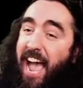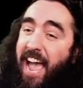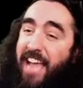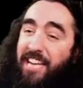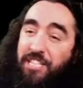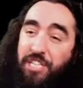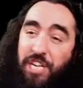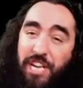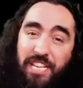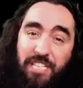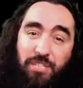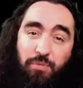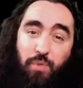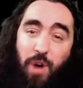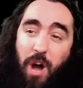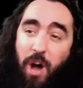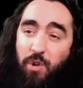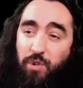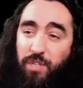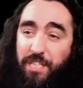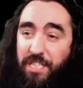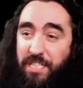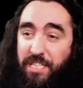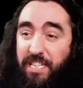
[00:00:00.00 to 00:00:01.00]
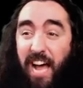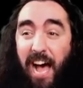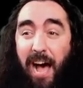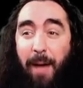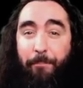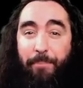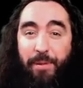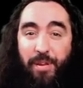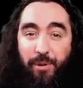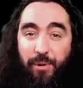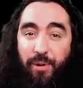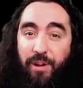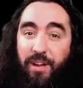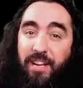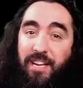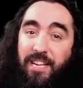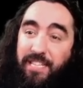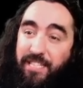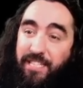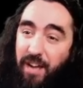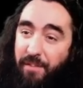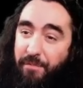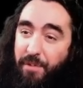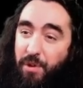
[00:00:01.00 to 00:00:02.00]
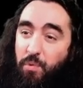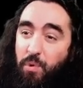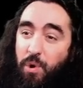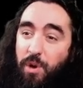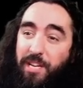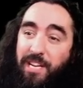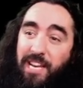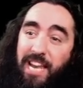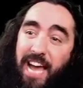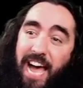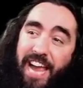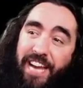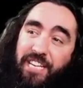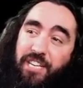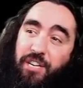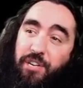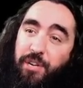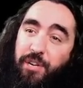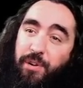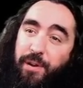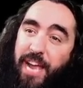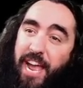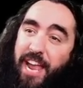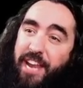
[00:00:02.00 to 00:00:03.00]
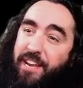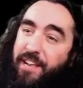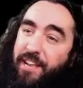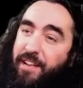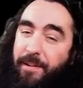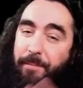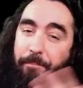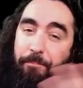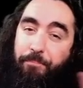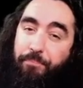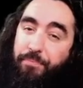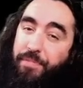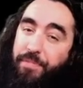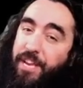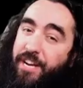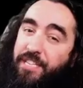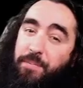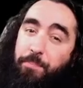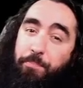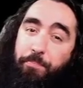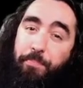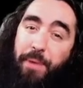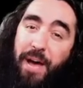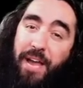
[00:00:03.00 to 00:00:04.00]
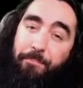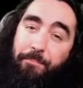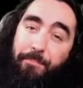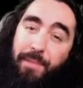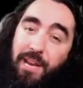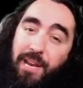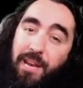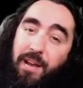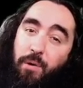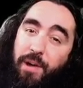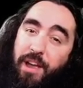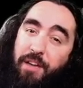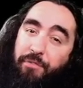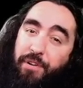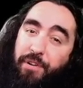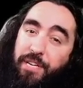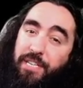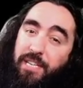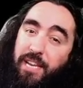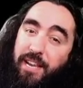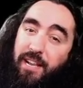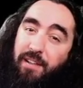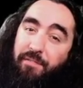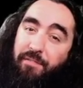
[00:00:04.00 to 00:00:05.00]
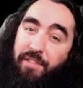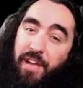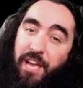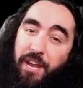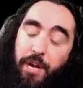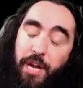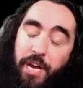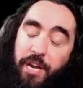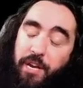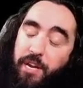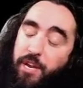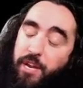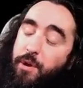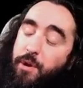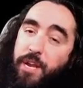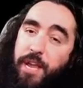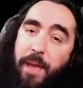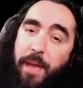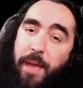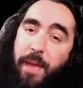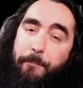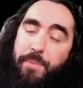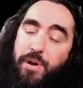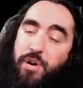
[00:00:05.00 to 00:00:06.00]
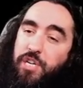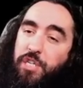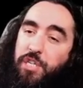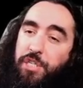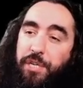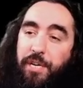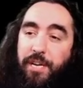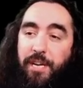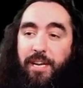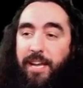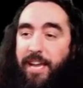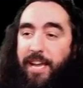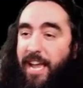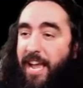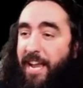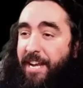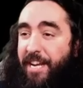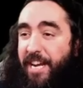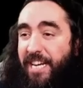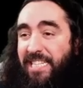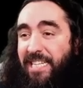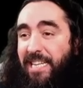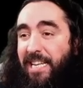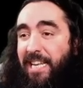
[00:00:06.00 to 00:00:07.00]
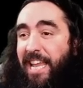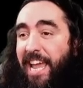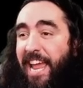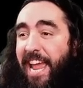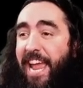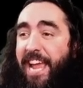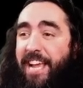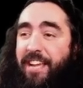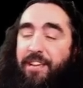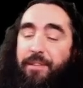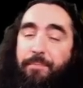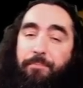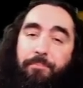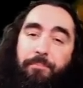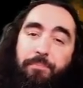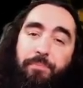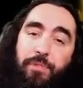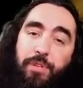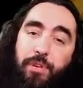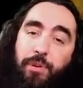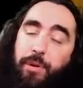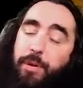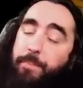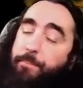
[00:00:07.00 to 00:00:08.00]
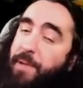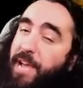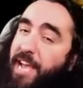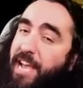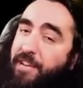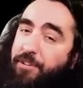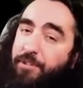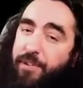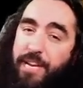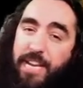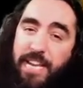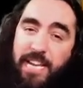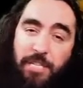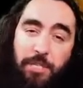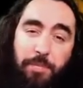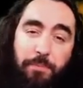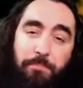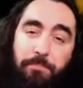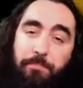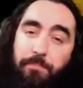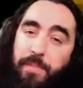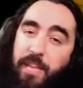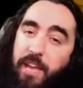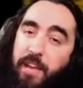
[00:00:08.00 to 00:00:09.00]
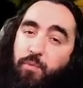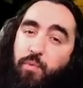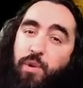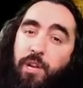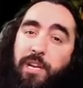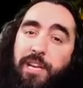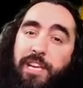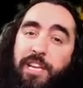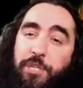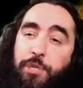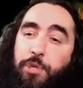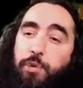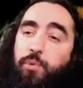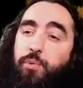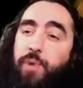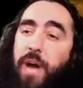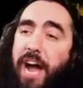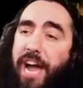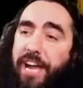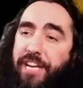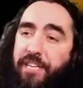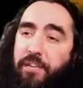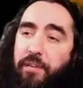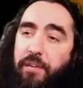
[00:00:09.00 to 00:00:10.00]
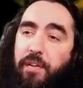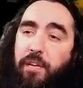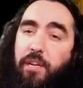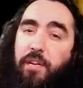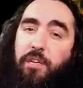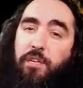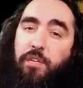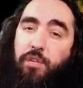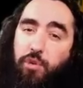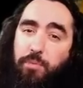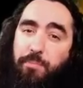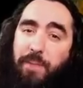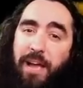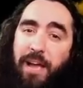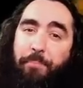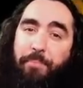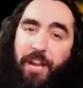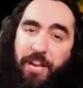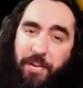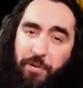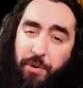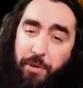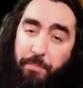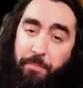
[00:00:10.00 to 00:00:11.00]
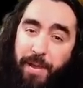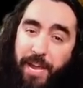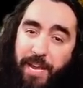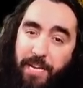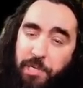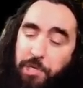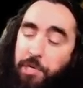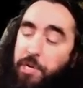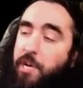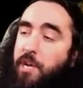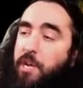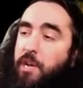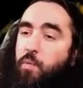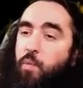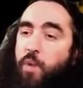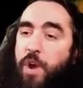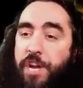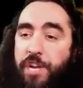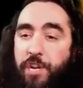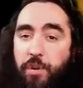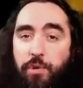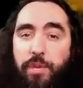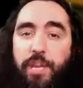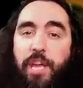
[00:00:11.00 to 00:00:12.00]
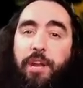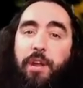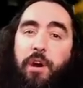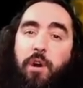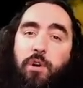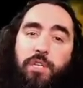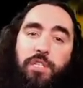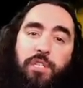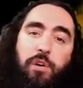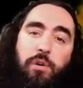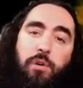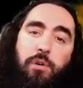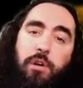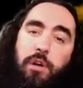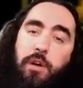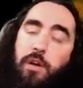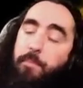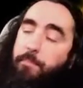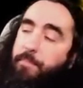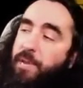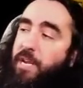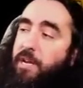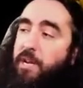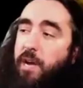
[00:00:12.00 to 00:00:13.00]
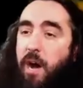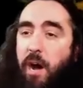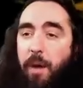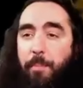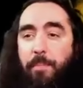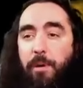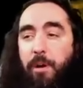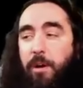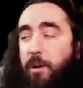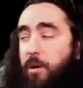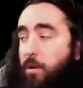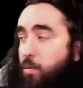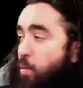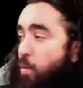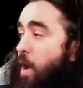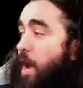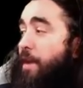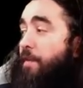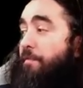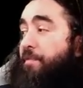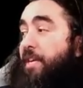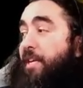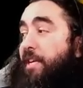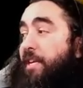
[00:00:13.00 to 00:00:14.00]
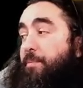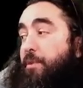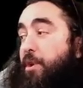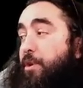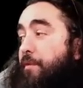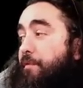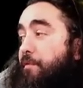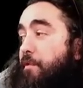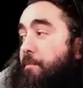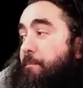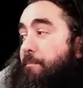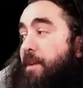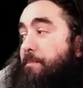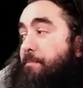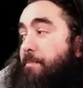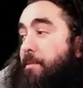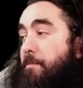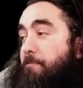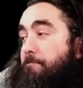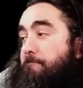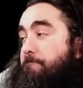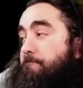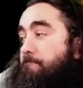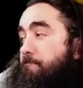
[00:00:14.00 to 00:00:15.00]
I just won't stop you. So if you would like to do that, there's a button below every single video that you can push. And there's a link to the patronage that will lead you right to my Patreon page where you can also become one of these beautiful people